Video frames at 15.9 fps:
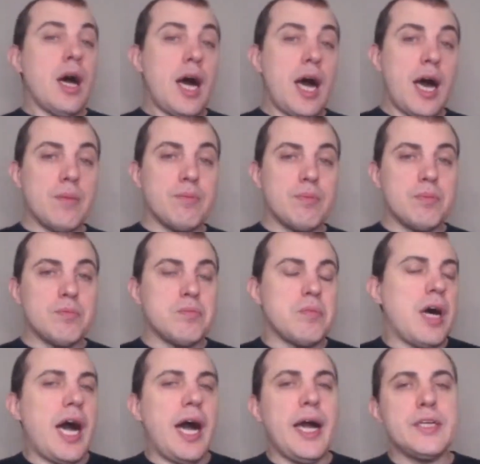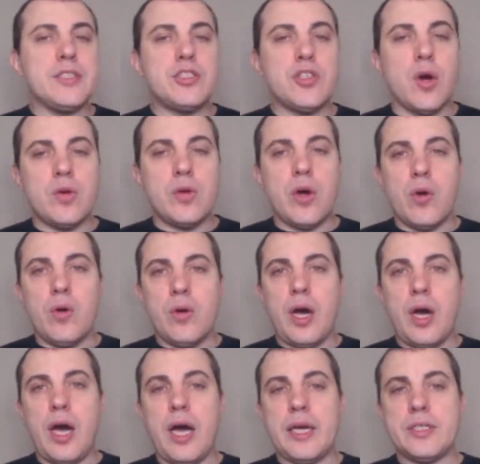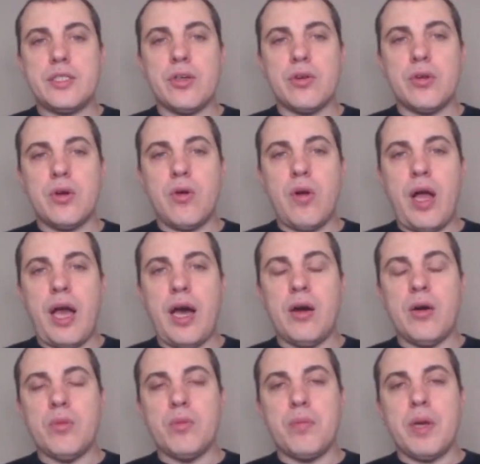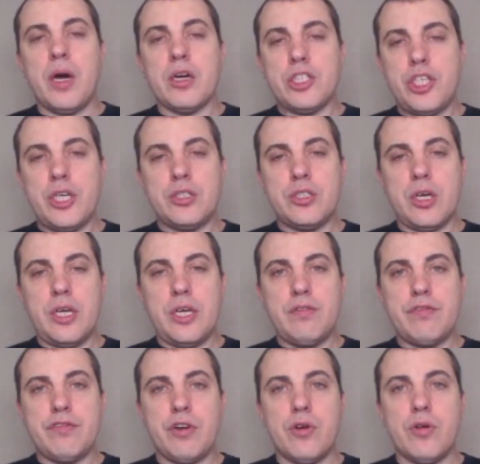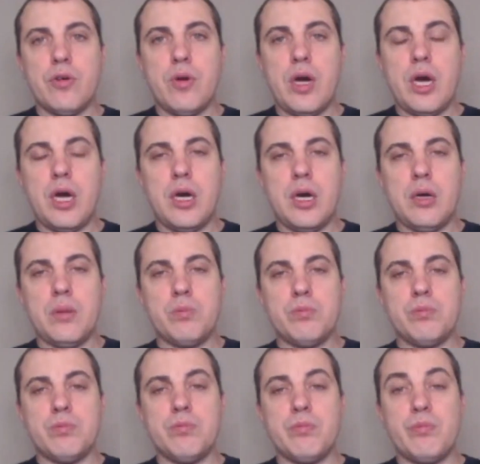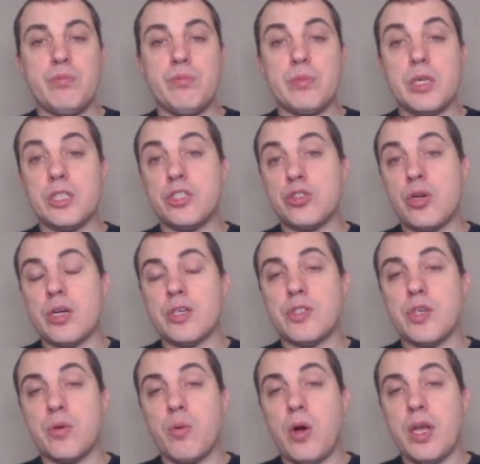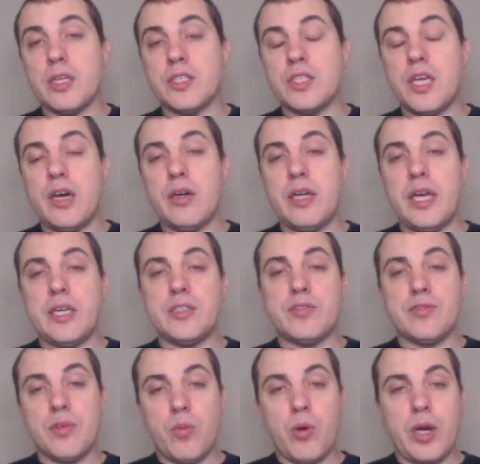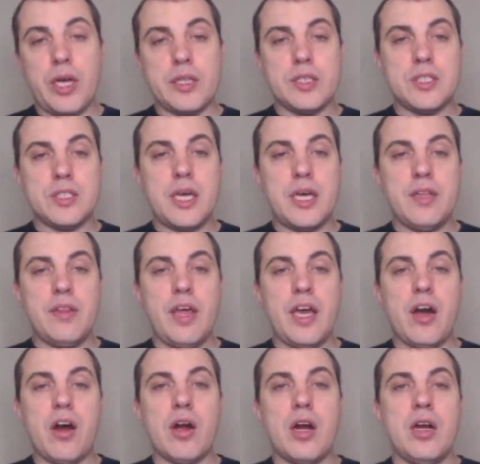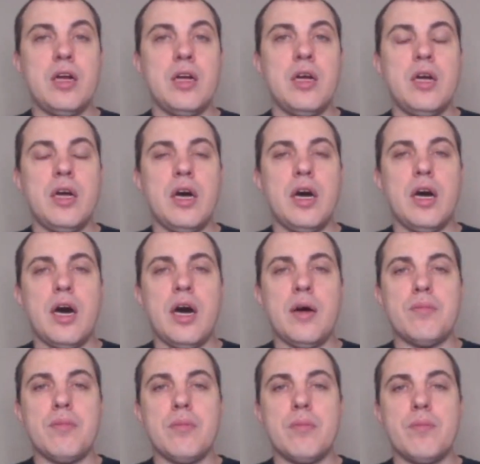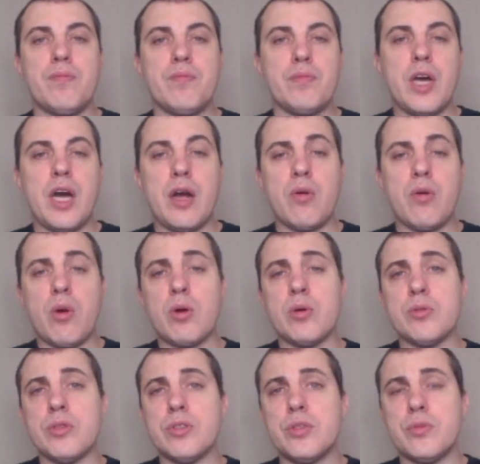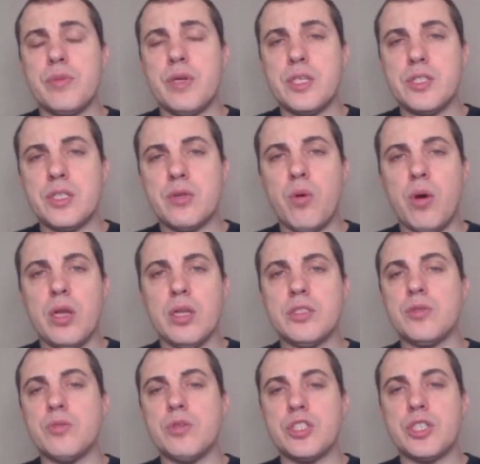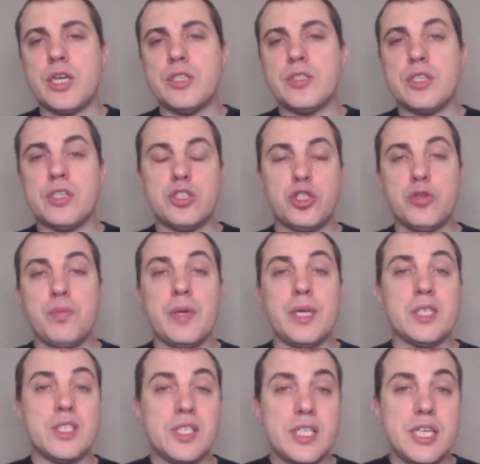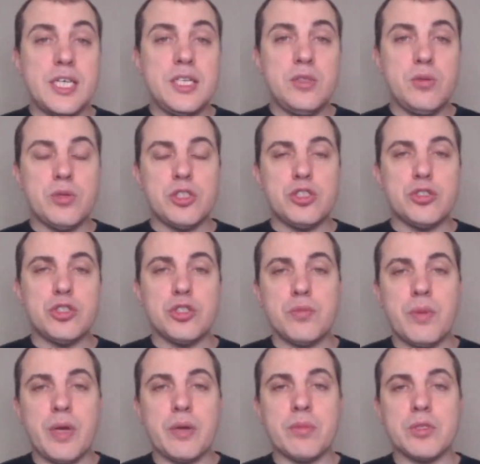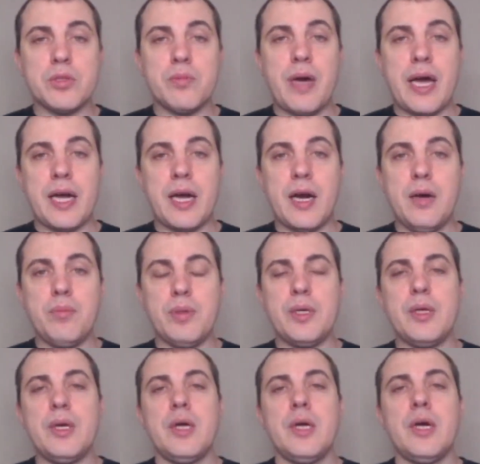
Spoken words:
I don't know. I don't know how blockchain.info constructs their wallets nowadays. From what I understand, they are hierarchical deterministic wallets, in which case there should be a seed, which you should be able to back up